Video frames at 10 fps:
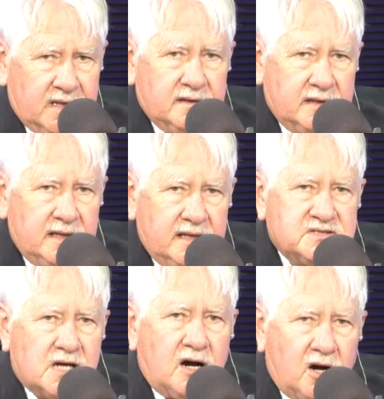
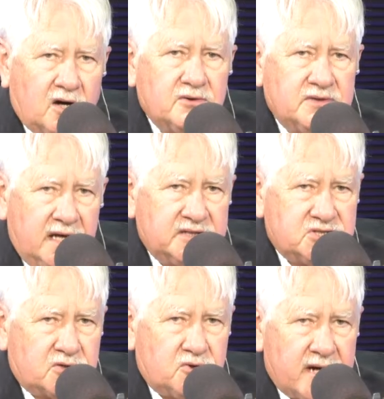it's a hard nut
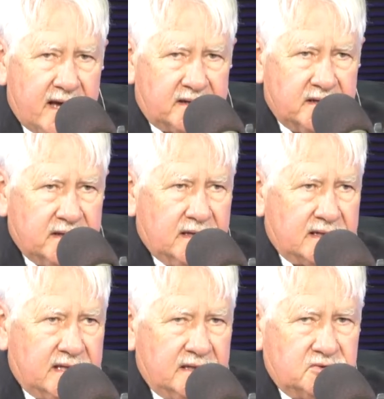to crack.
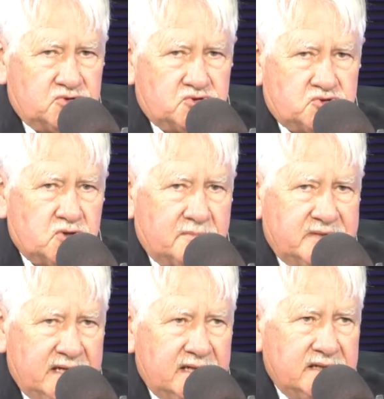Can Trump
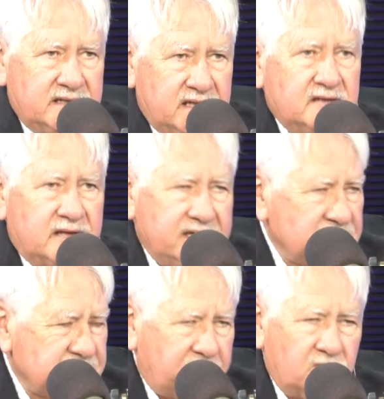get it? The
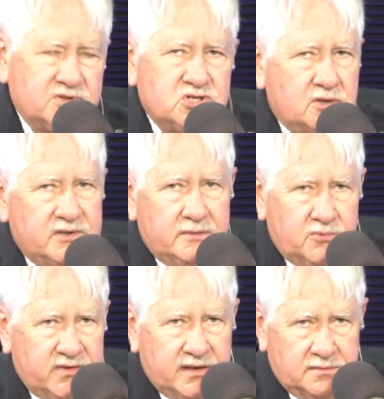latest poll showed him
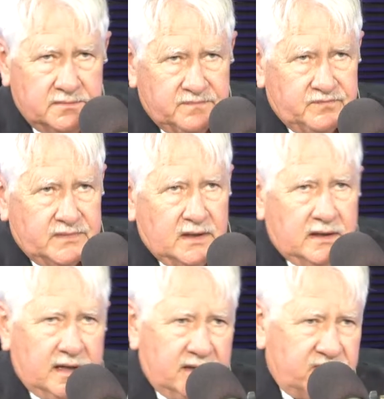within
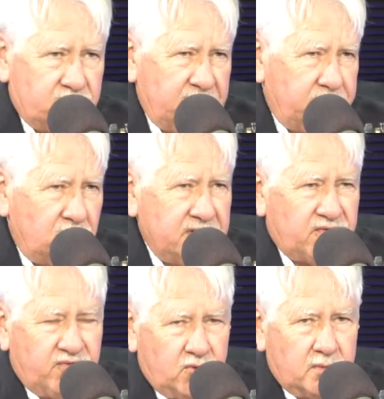3
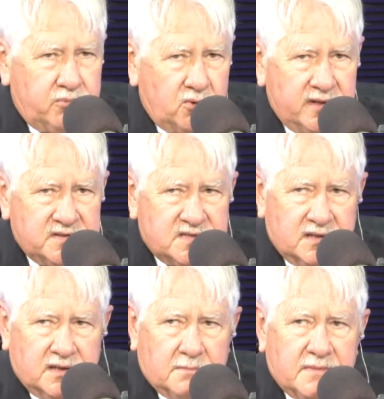points, 4 points,
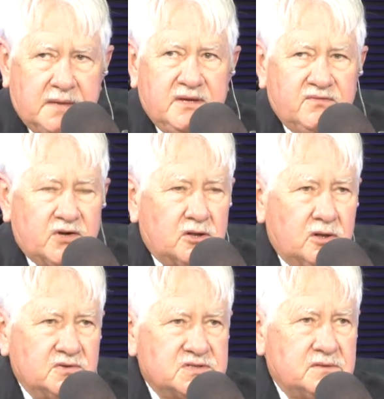maybe even
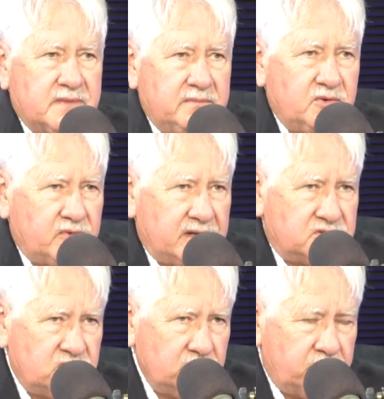closer, maybe within
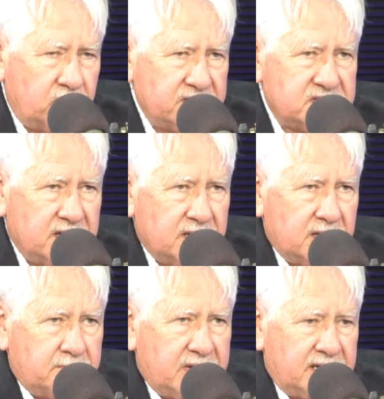2 points.
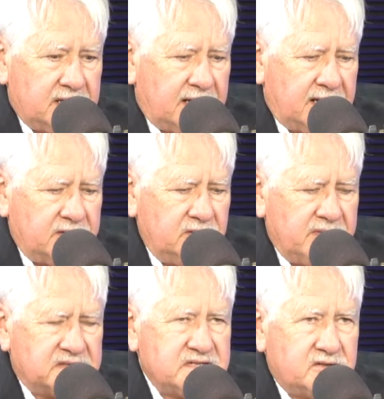But New
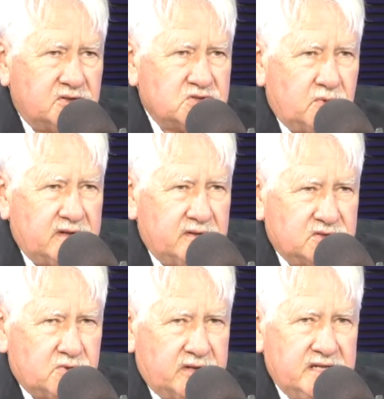Mexico is one of
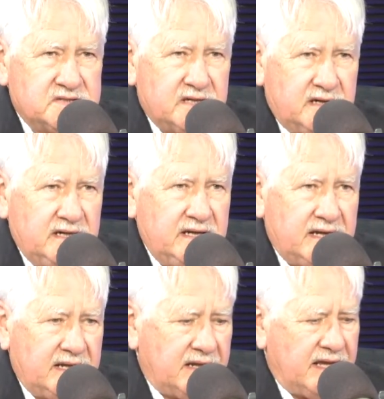those where he's going to
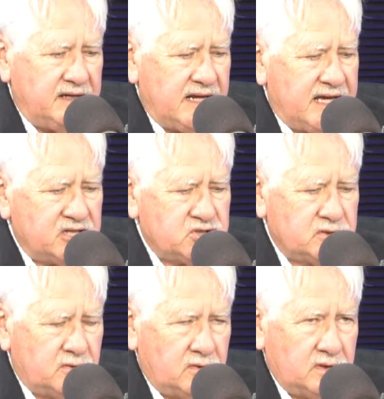need a national